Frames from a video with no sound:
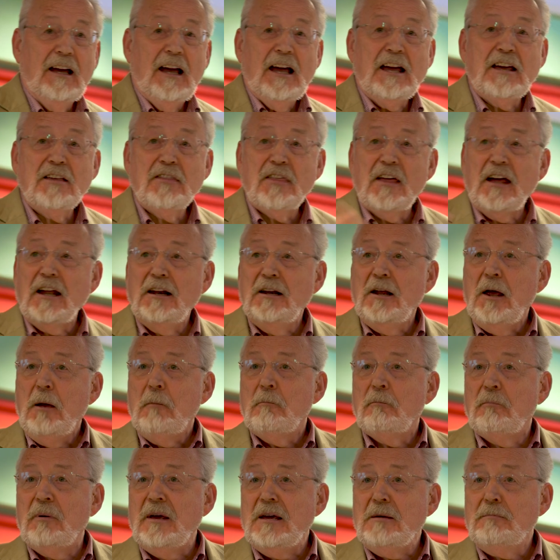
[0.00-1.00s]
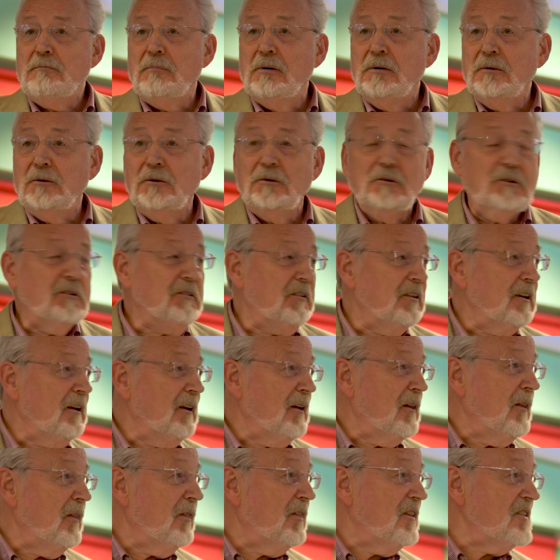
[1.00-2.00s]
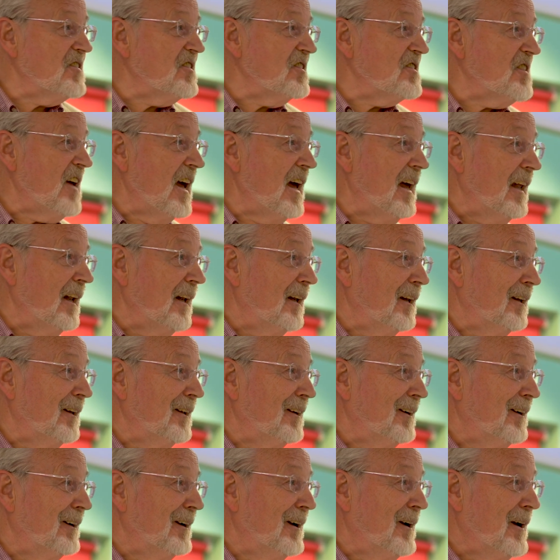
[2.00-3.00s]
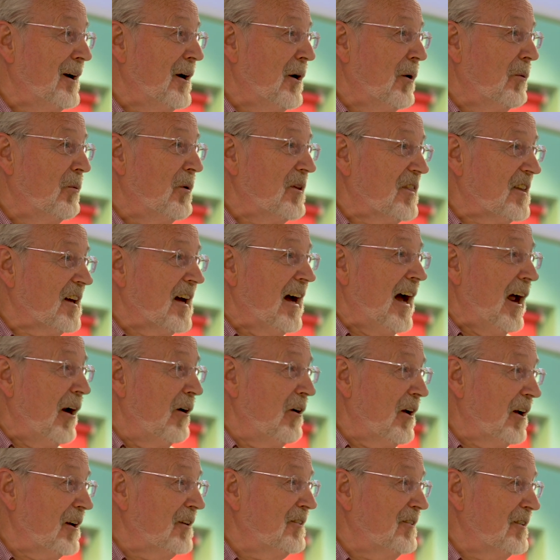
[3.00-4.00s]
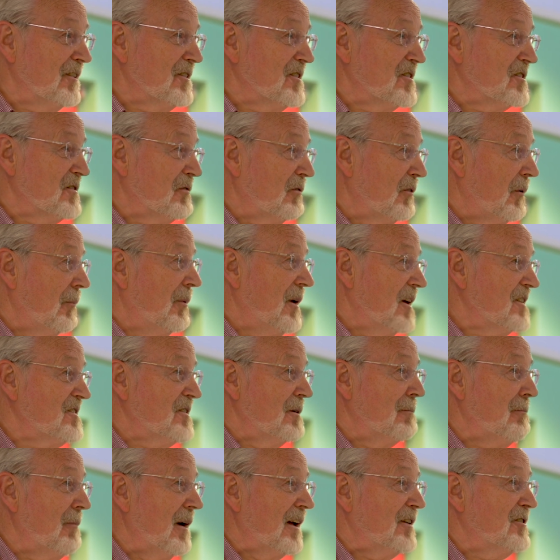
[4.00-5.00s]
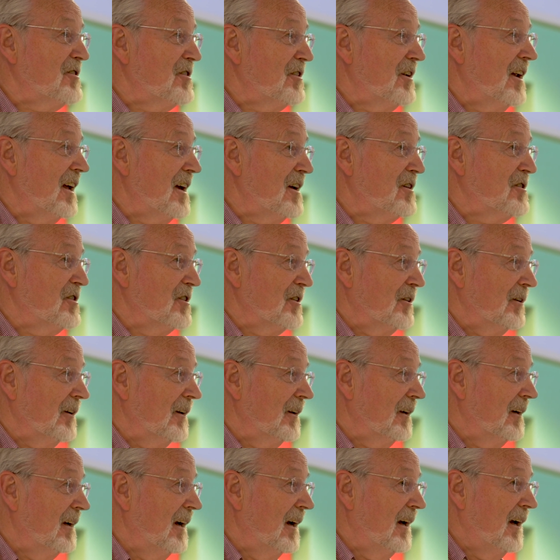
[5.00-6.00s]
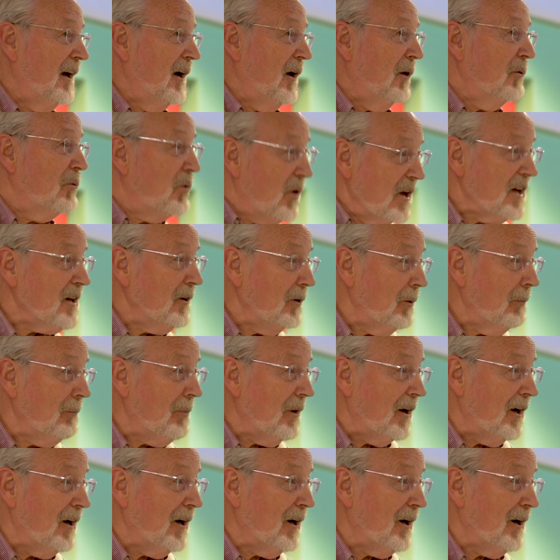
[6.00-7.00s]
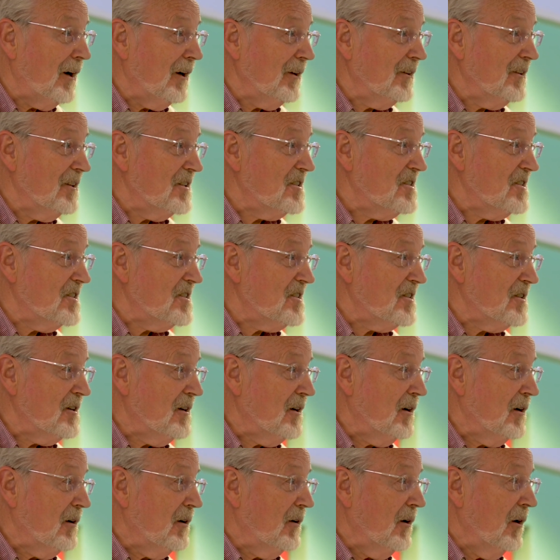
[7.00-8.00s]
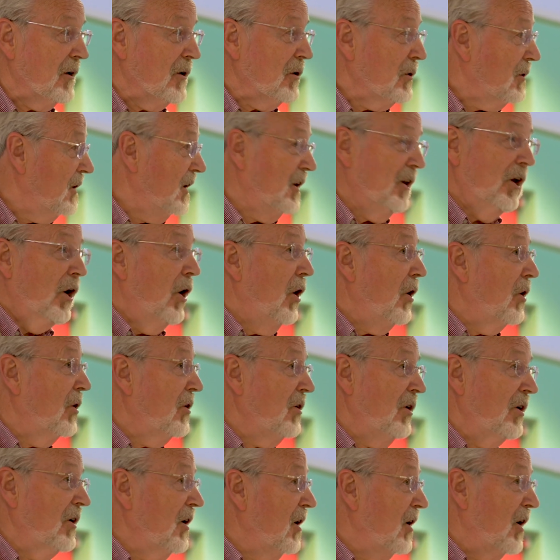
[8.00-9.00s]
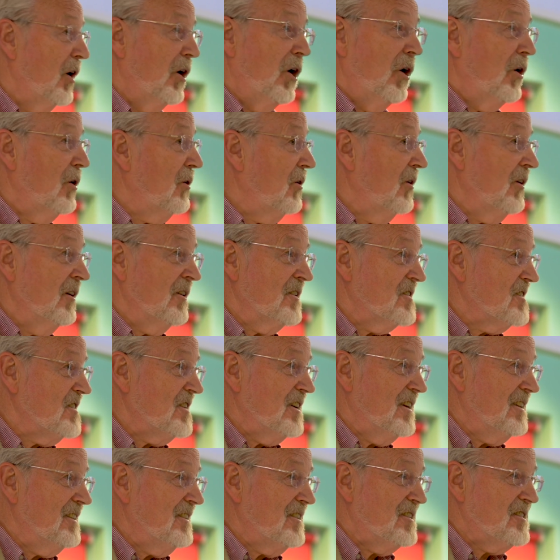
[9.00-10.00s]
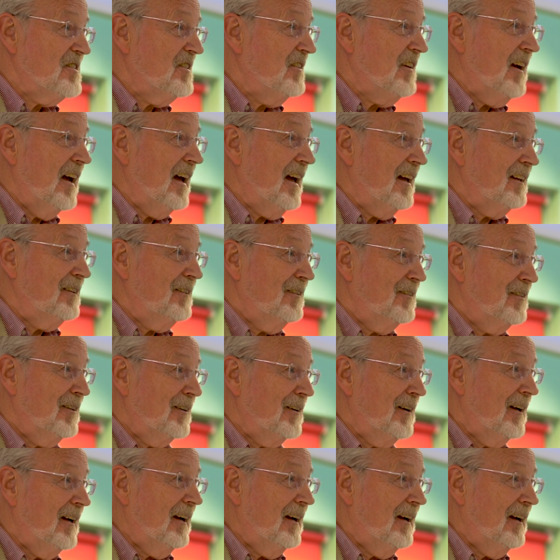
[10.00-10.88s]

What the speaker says: He then peopled the cell with characters from his imagination. Real bards, long, long since dead.